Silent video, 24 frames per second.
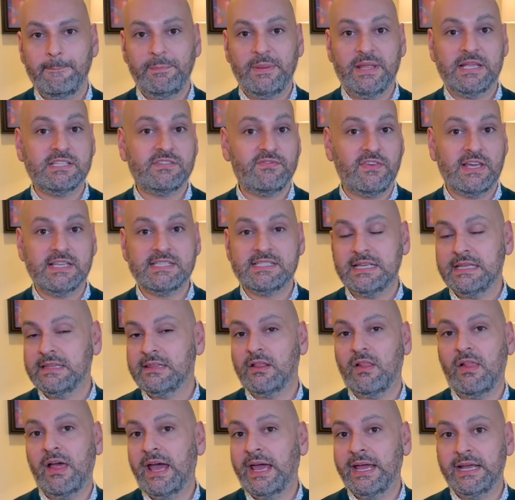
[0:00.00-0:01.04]
is facing
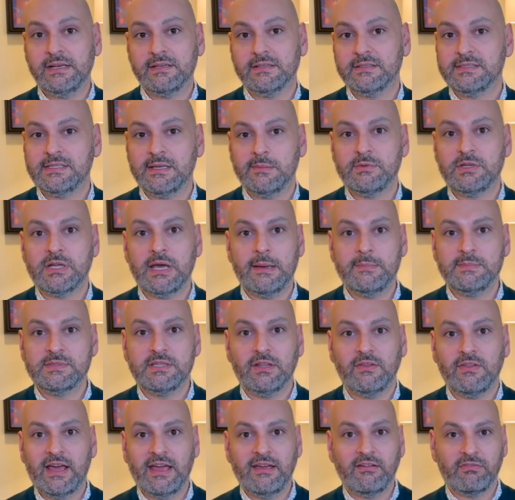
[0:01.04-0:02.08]
the light. Sometimes
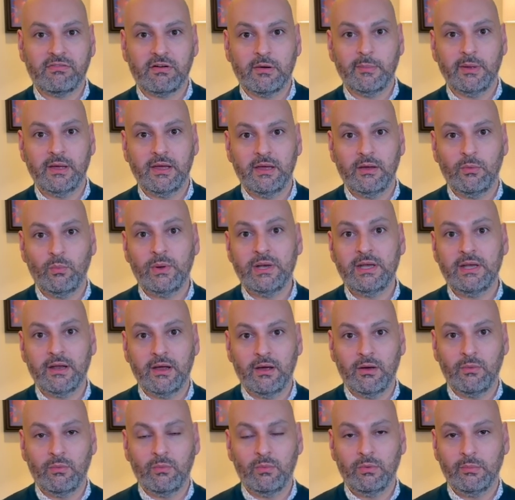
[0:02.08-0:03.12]
the light from a
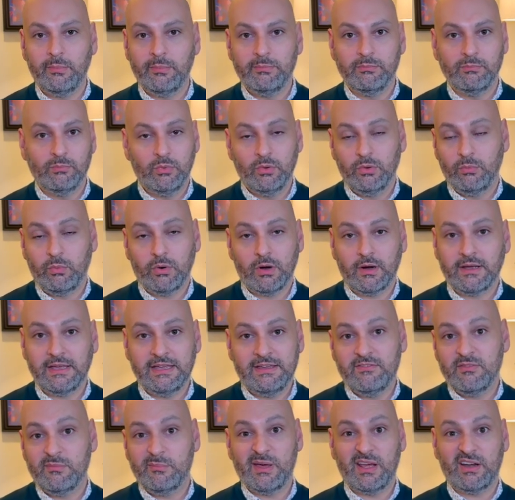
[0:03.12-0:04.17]
window will work
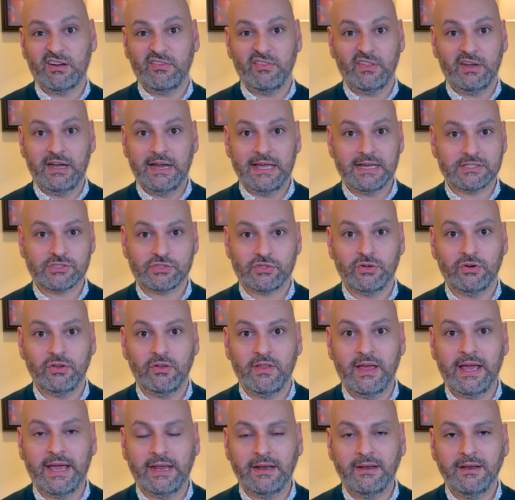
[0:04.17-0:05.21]
even better than an external
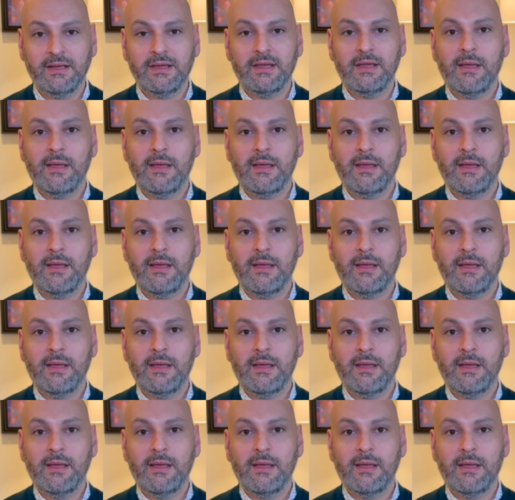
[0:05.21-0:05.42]
light.